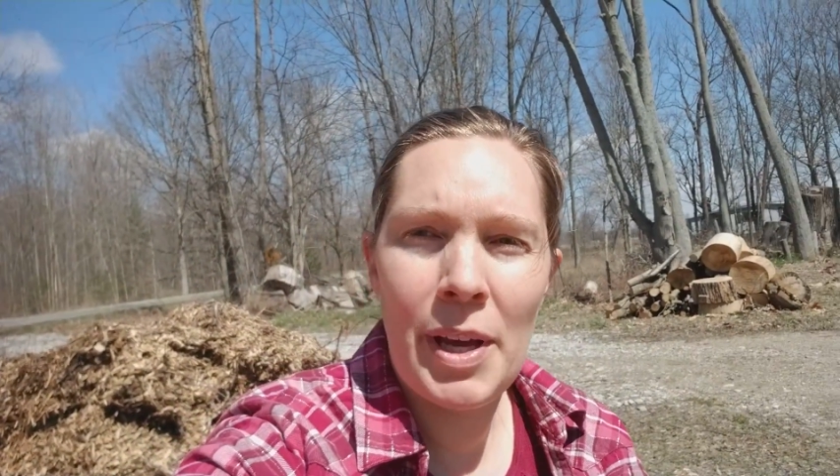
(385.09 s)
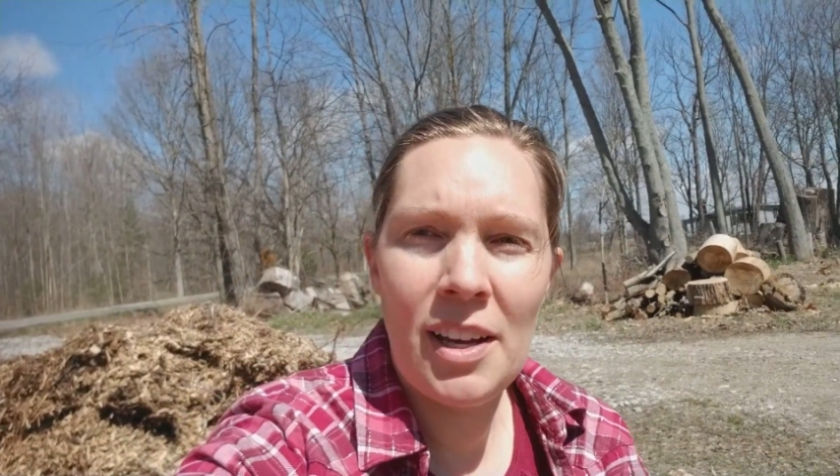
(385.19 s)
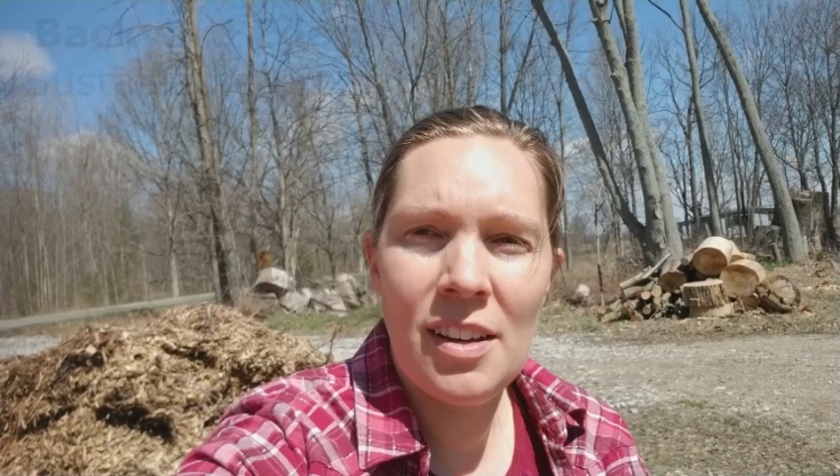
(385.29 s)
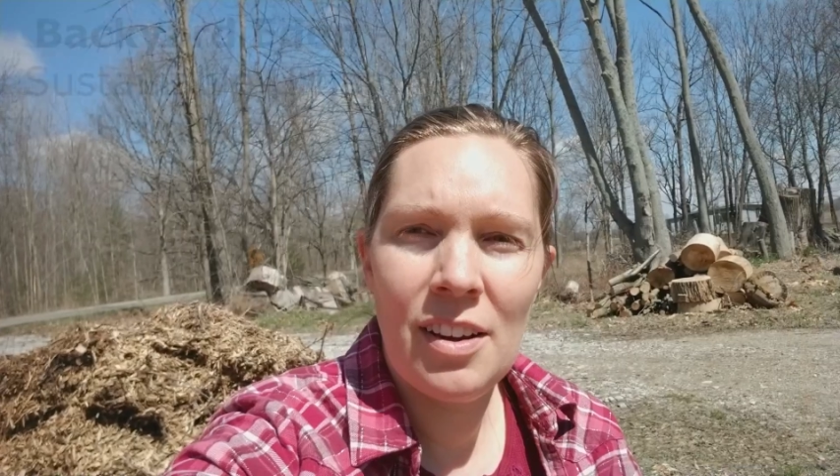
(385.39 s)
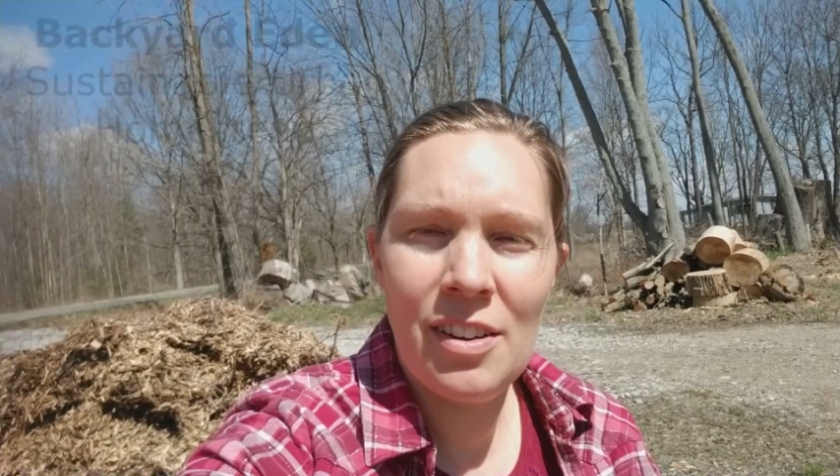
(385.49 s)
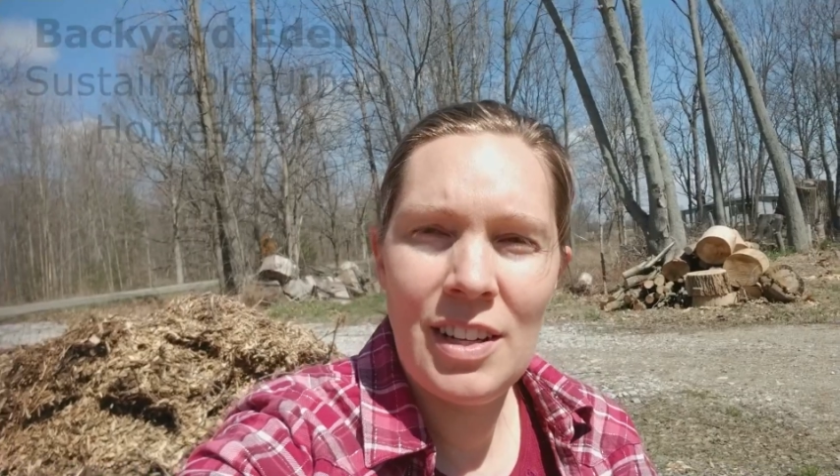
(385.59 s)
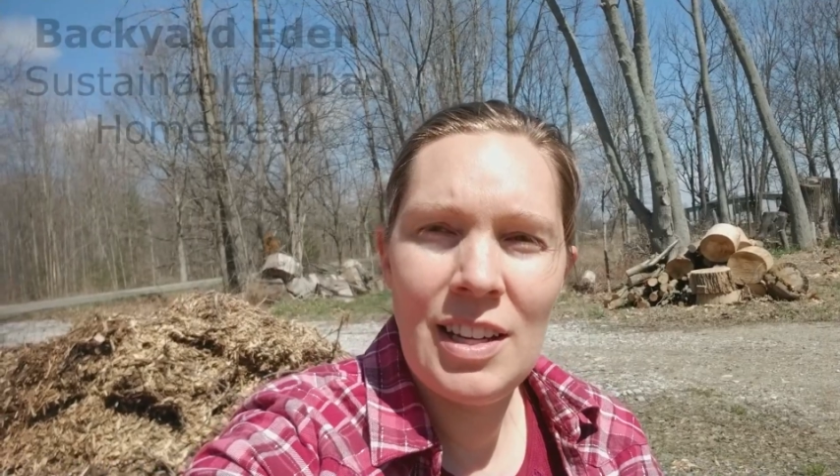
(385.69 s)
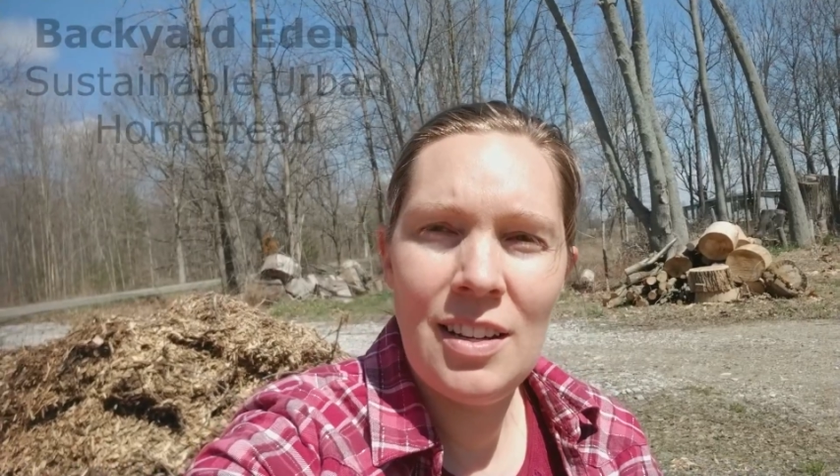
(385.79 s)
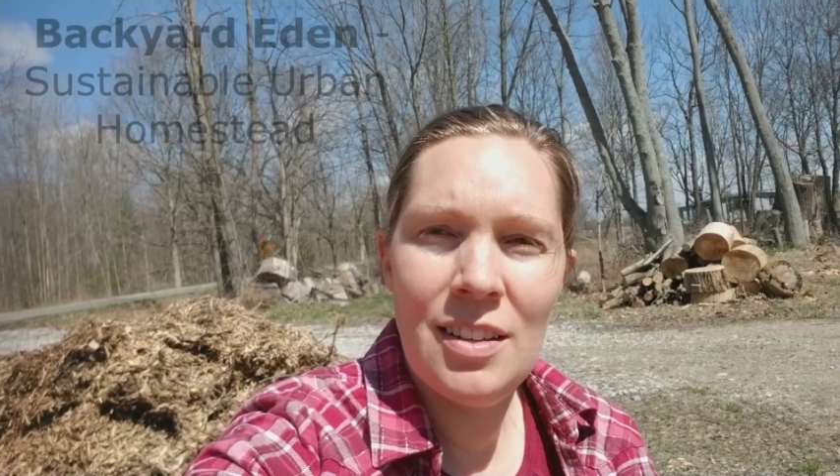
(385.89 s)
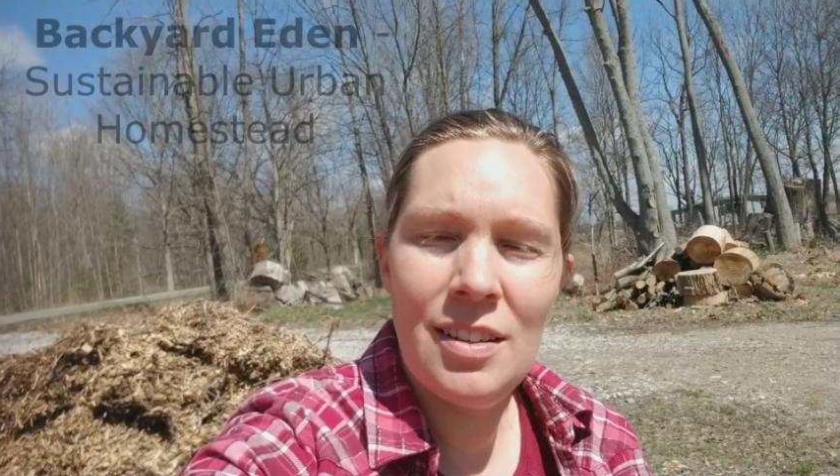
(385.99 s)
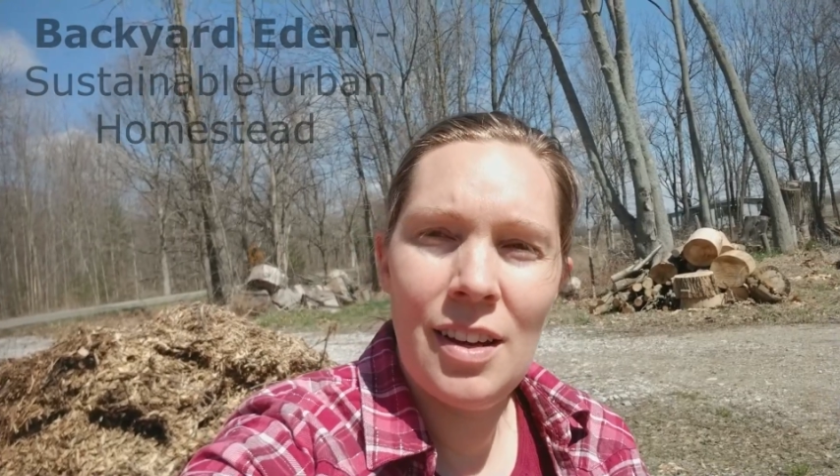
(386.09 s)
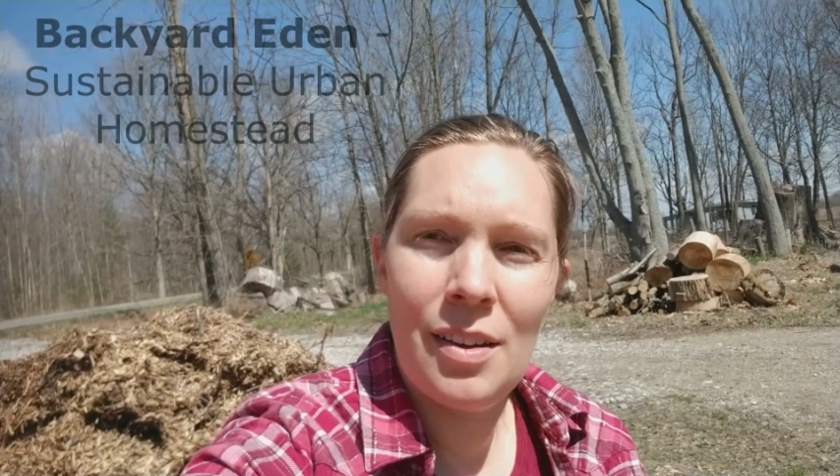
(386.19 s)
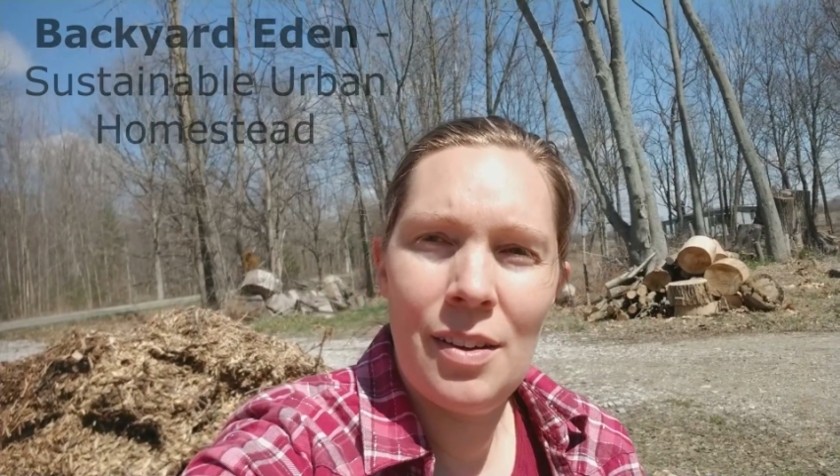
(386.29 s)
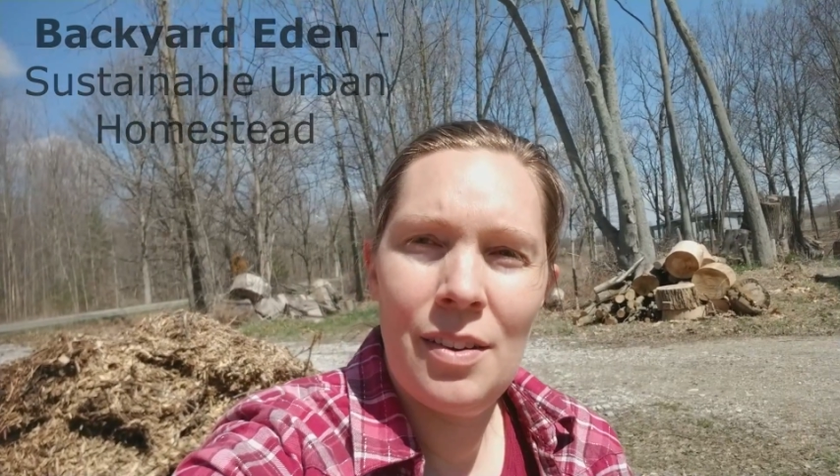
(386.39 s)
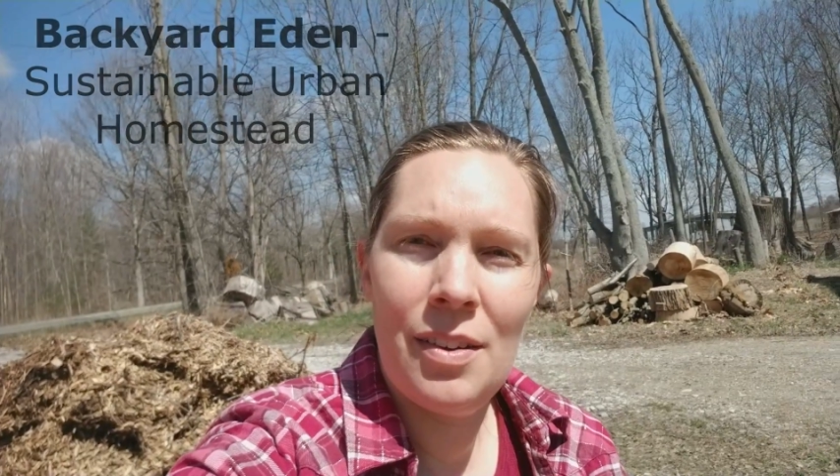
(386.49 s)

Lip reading: Backyard Eden.